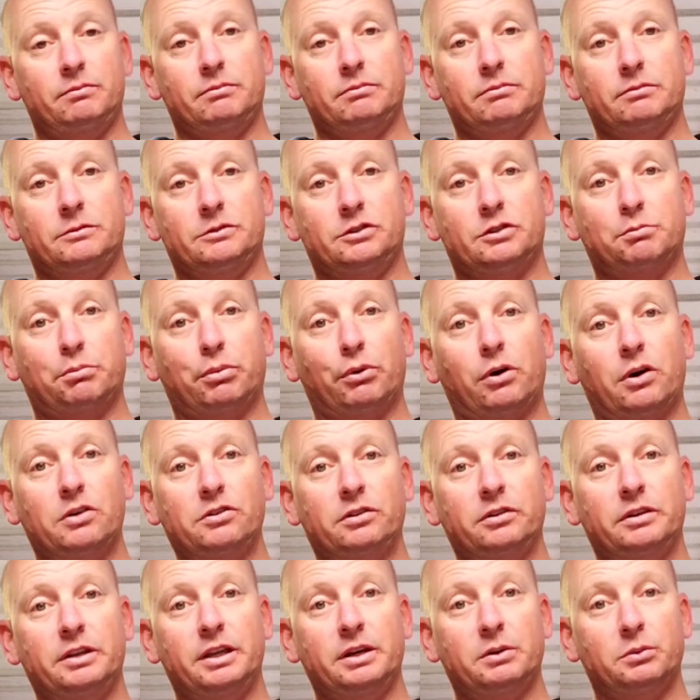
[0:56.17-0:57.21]

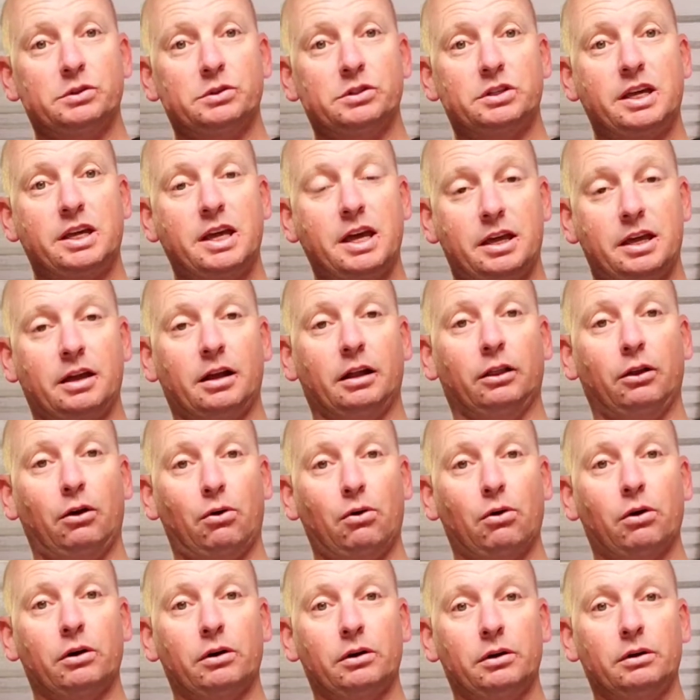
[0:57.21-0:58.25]
Surprisingly, it was kicking
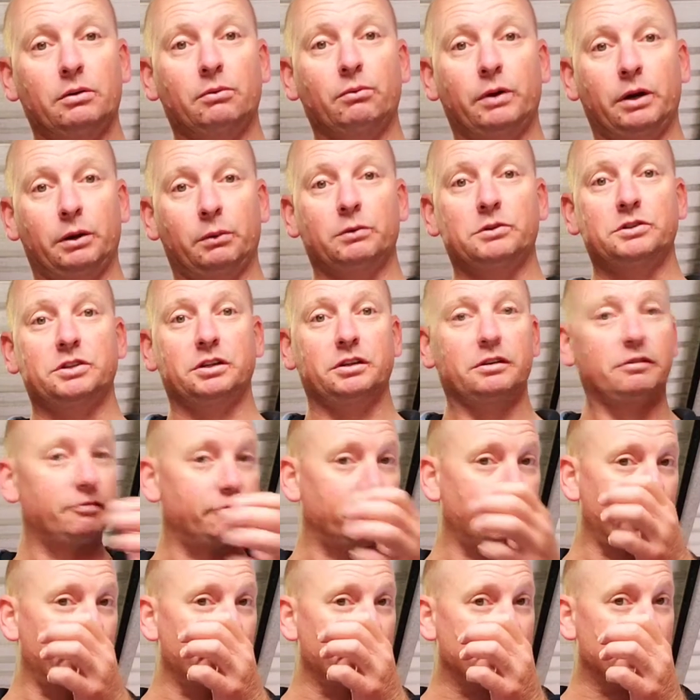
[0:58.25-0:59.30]
along when it was in the
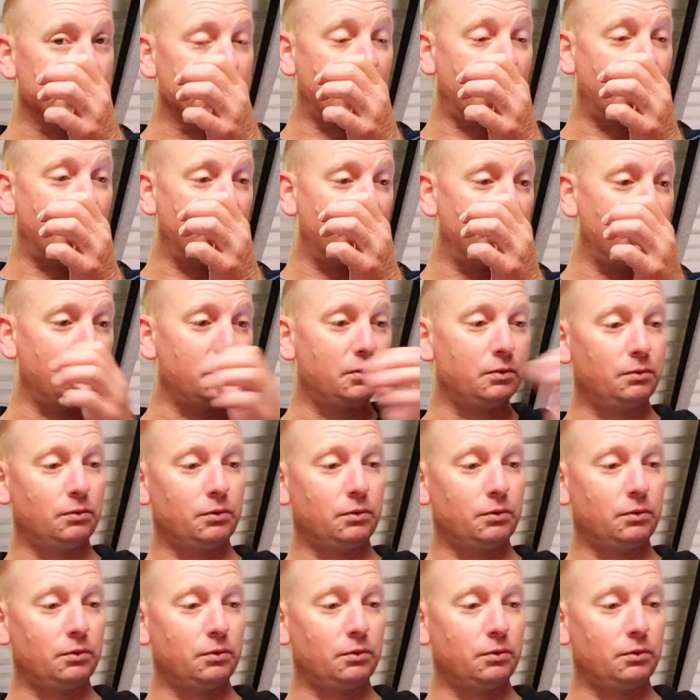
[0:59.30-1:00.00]
fridge. So